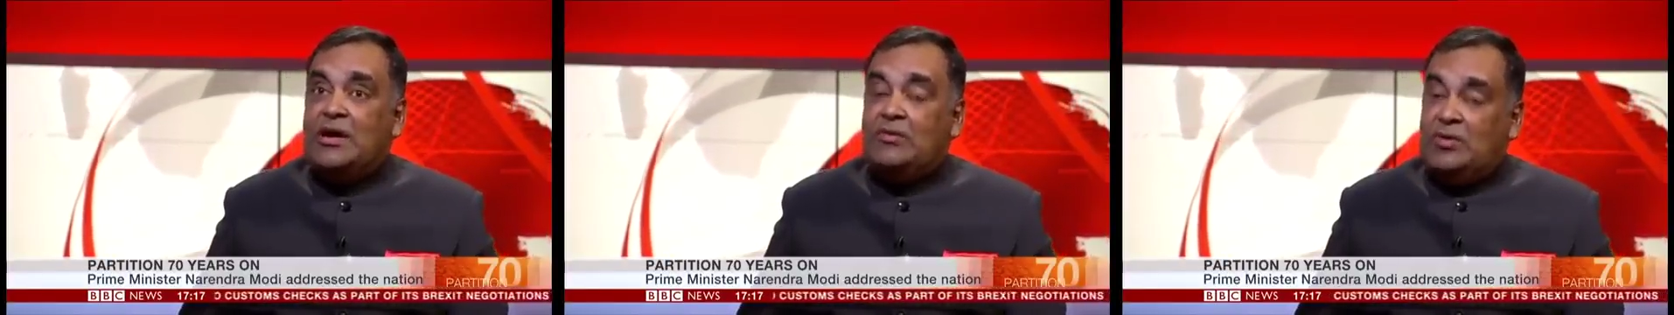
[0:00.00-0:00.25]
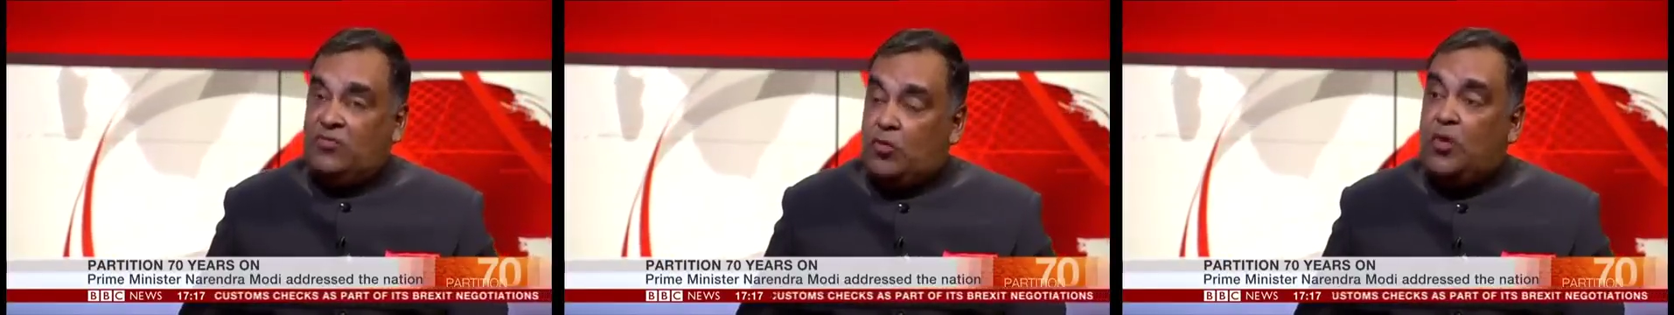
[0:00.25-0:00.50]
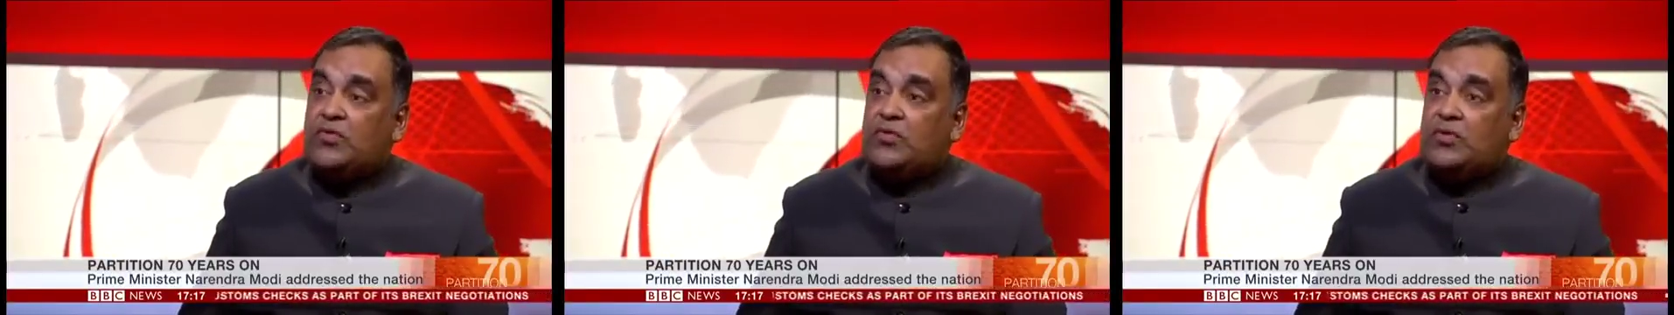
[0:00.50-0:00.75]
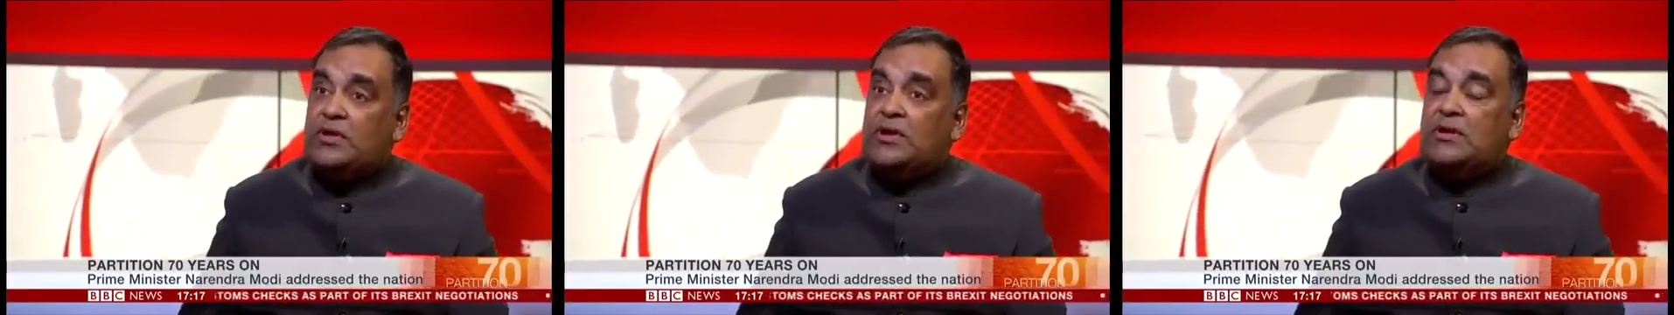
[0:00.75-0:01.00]
Well, of
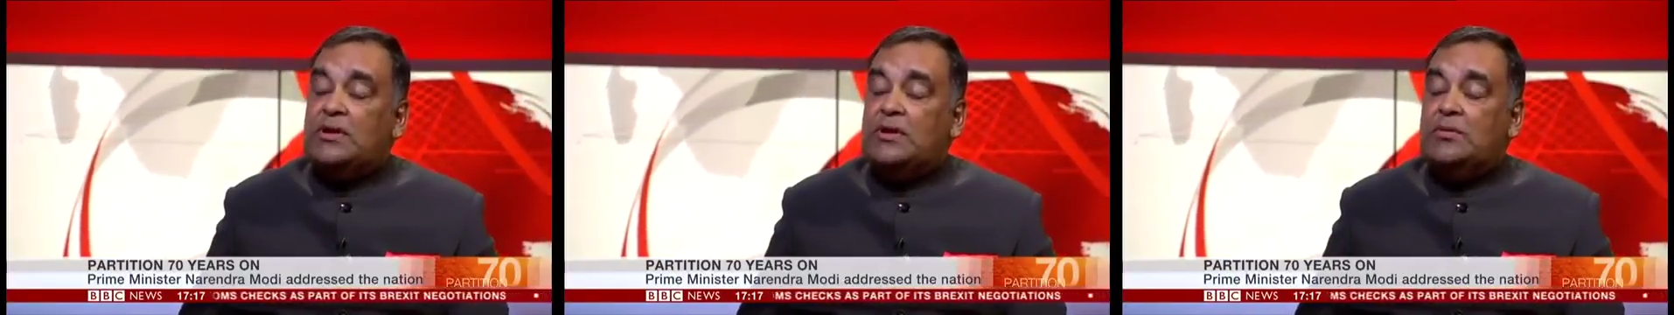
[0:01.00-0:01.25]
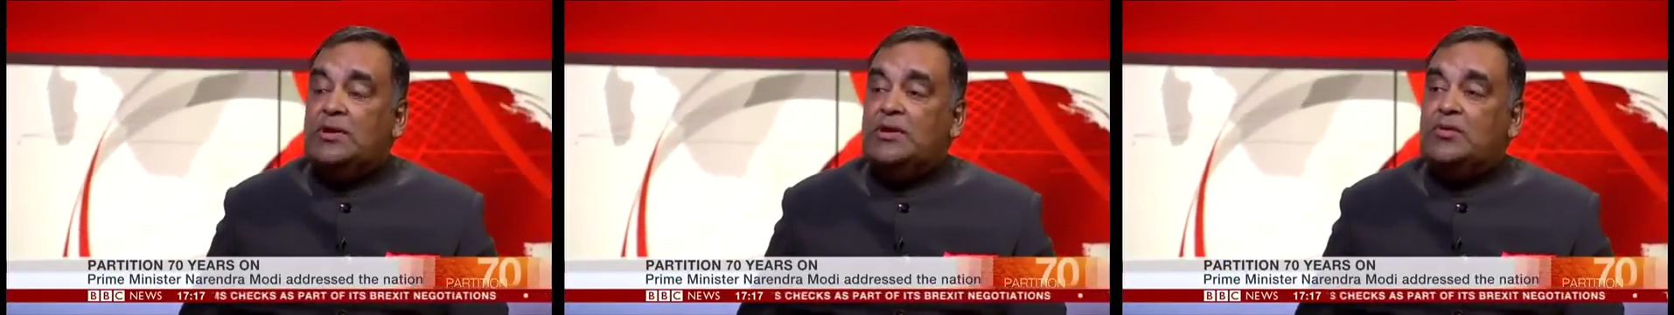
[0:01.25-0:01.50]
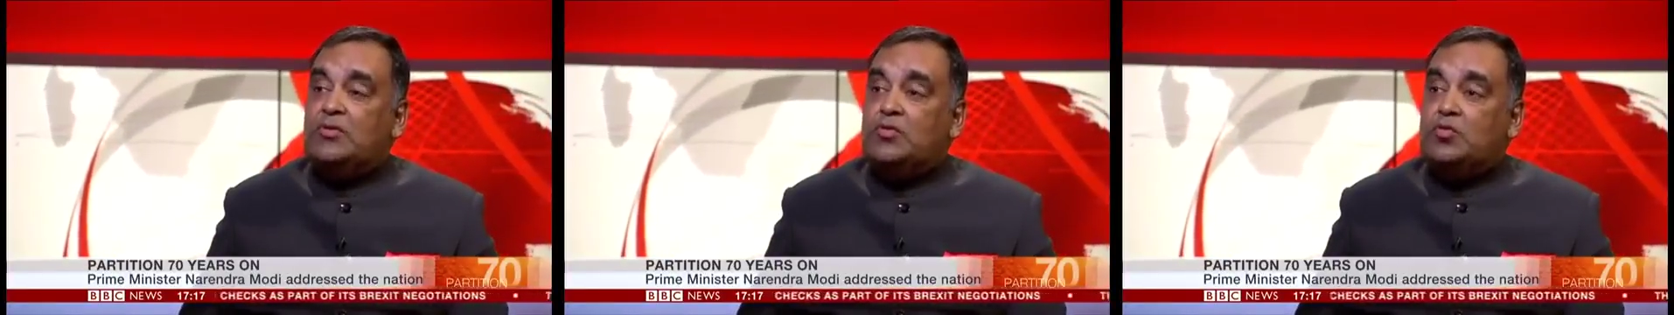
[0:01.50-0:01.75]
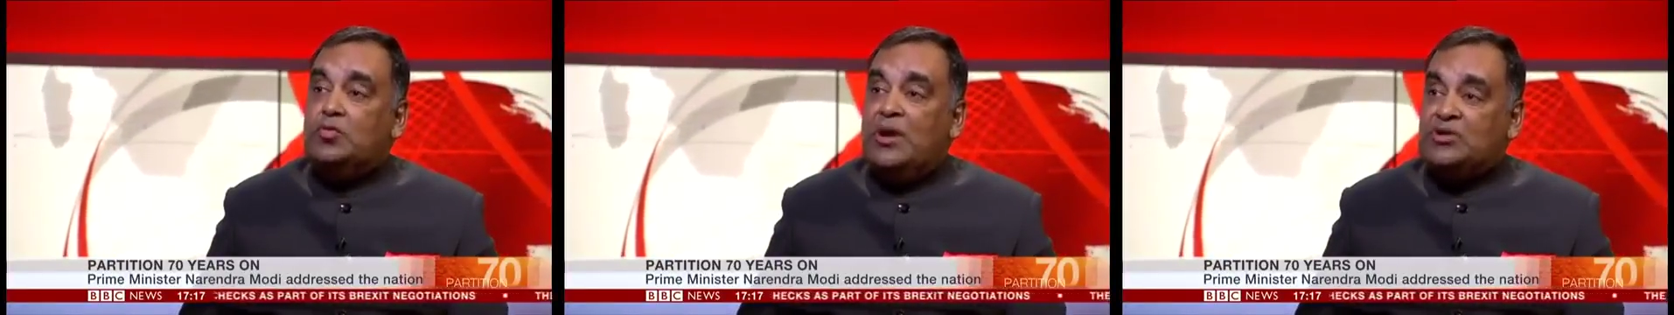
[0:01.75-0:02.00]
course, we need to
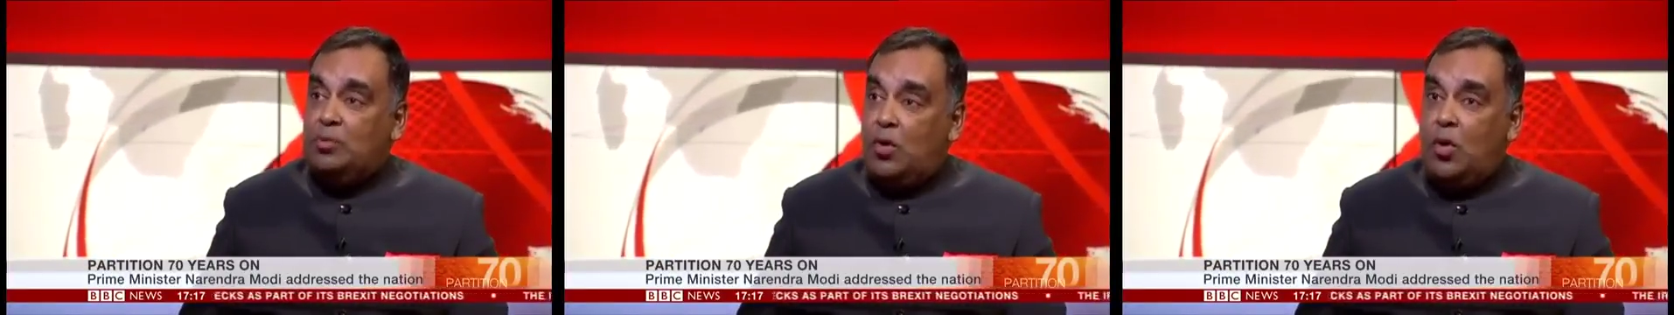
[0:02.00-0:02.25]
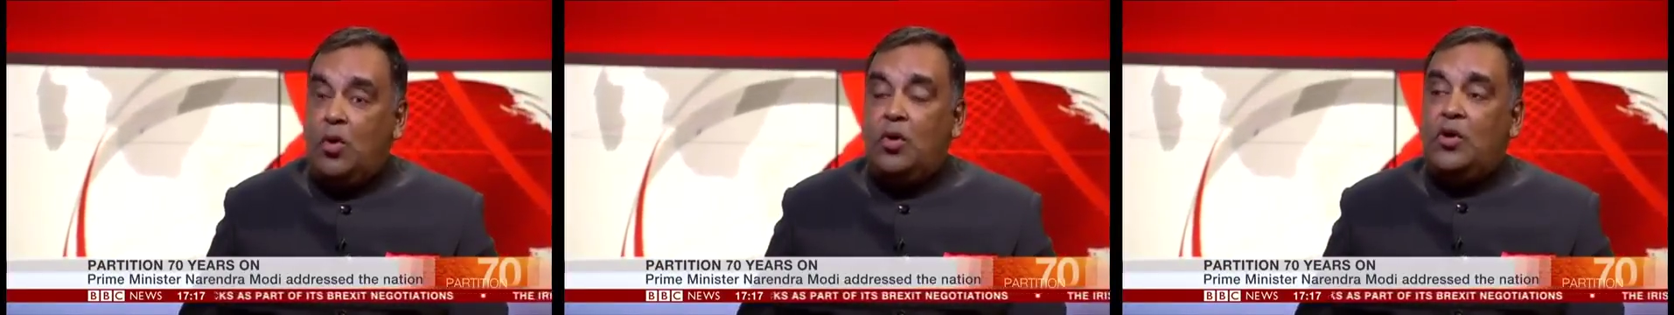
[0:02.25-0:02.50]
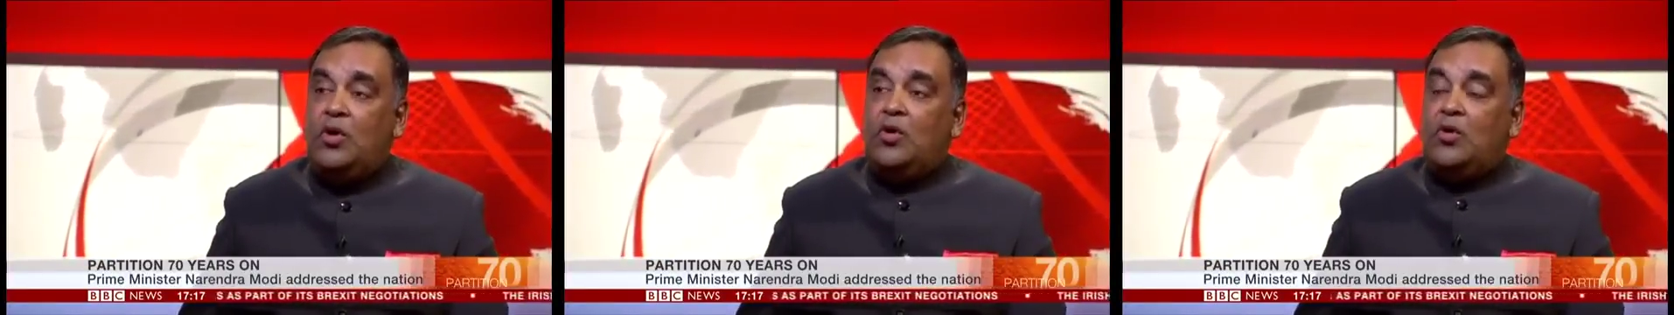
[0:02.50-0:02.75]
do much more,